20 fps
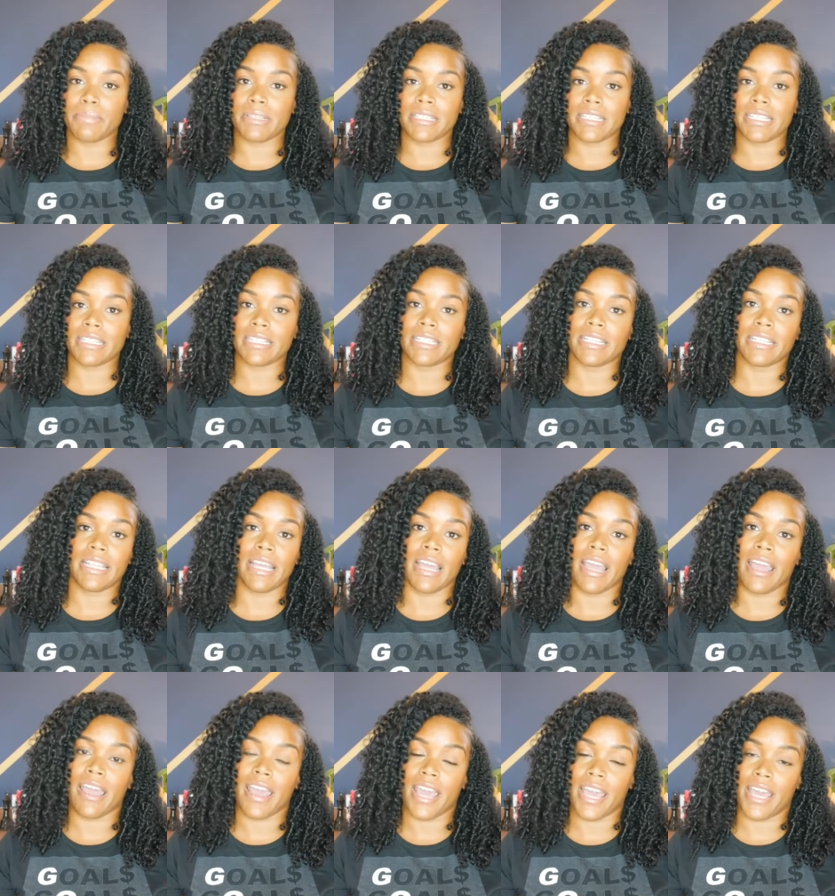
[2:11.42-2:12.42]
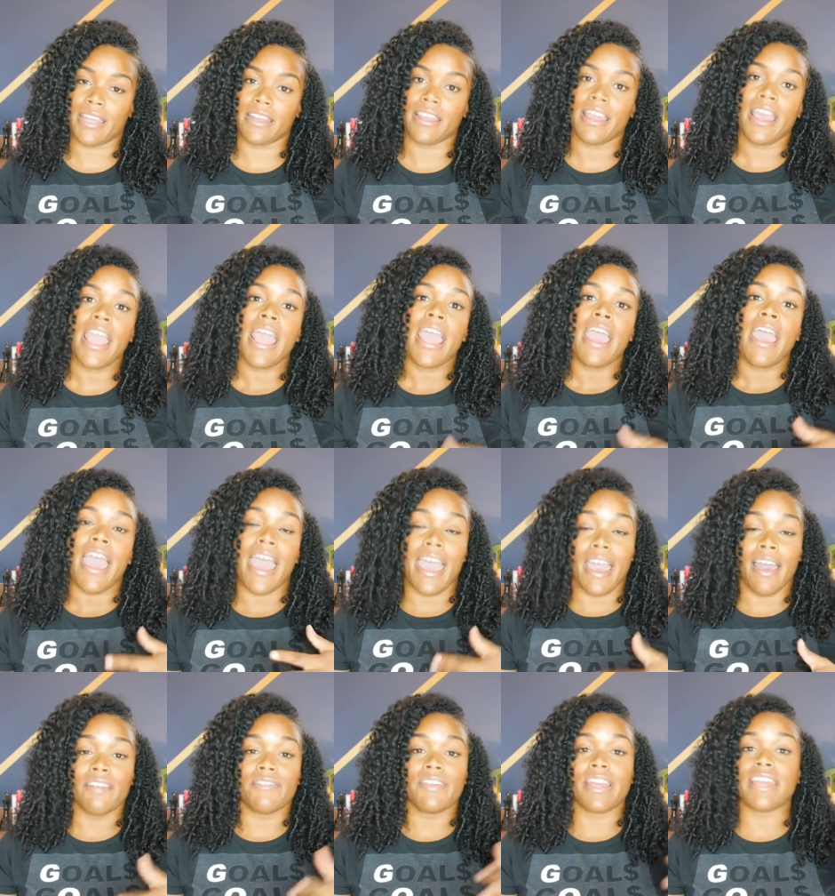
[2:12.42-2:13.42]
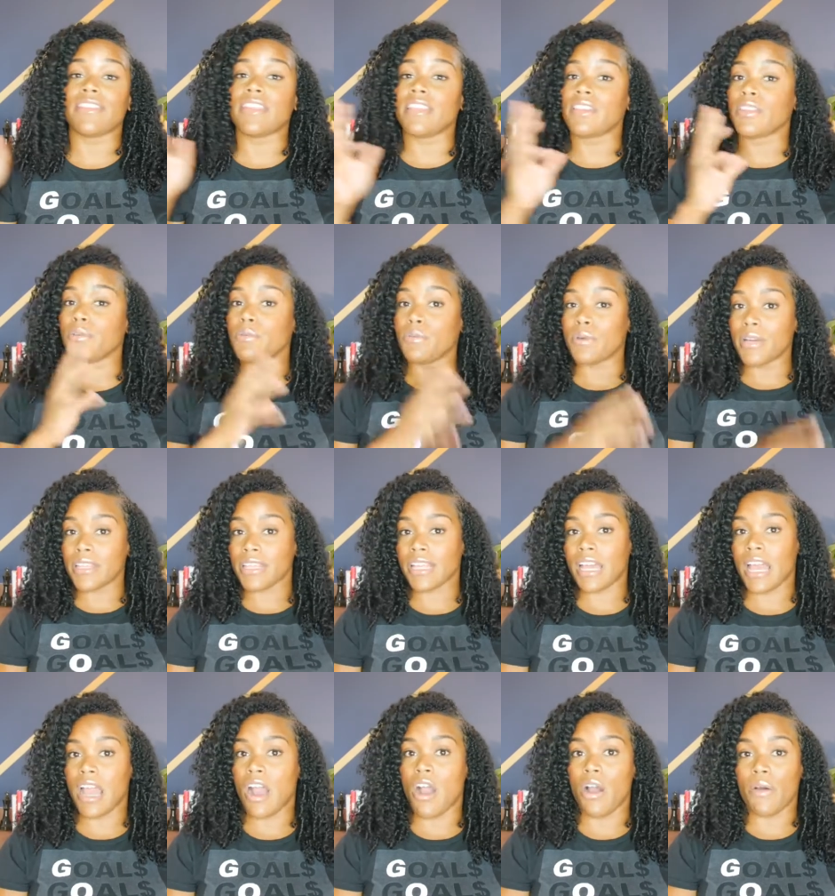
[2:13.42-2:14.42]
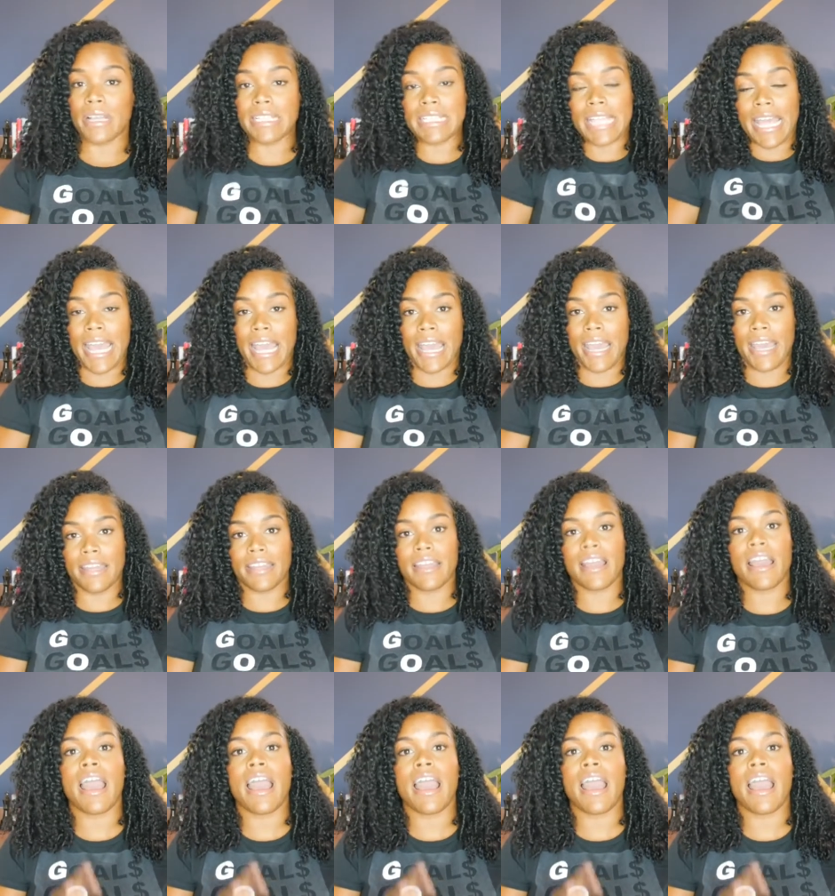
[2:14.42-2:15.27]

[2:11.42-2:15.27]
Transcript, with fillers: position that I had have. And then the the one that I always had,